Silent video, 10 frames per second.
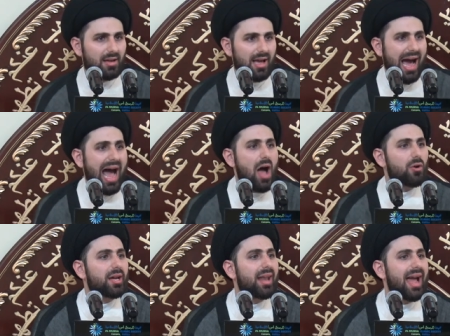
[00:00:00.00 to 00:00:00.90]
How
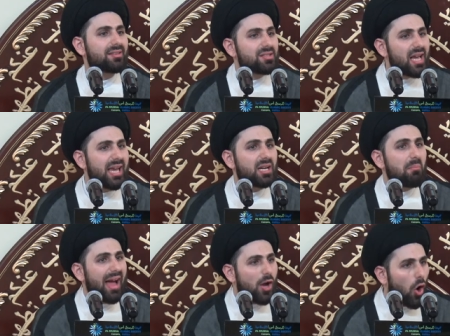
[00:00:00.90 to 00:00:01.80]
can I take
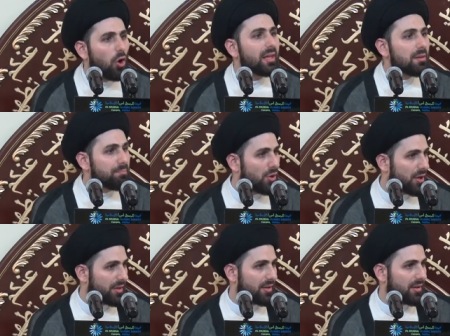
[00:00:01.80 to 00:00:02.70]
my holy
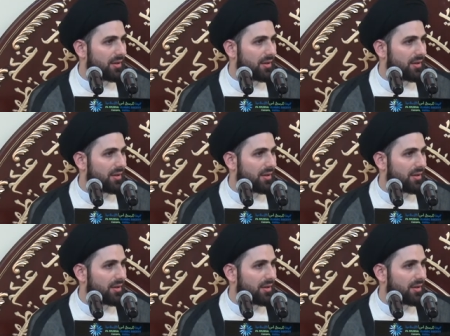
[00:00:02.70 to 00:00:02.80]
book